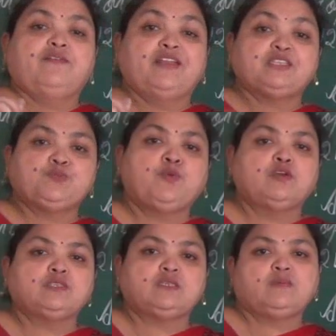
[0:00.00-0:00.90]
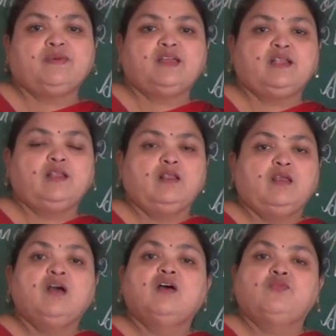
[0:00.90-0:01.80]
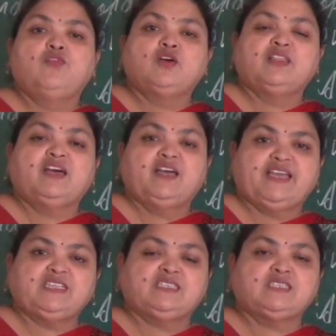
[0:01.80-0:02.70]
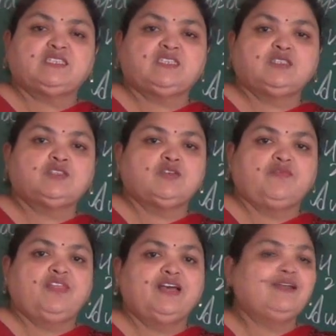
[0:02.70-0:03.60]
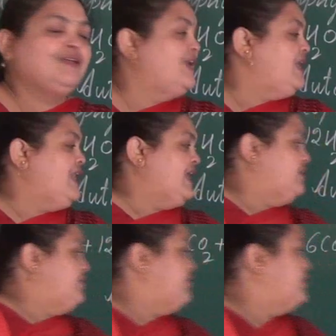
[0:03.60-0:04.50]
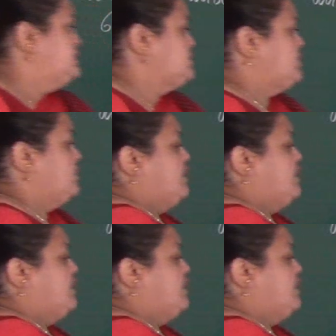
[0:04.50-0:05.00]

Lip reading: responsible for the existence of the life. So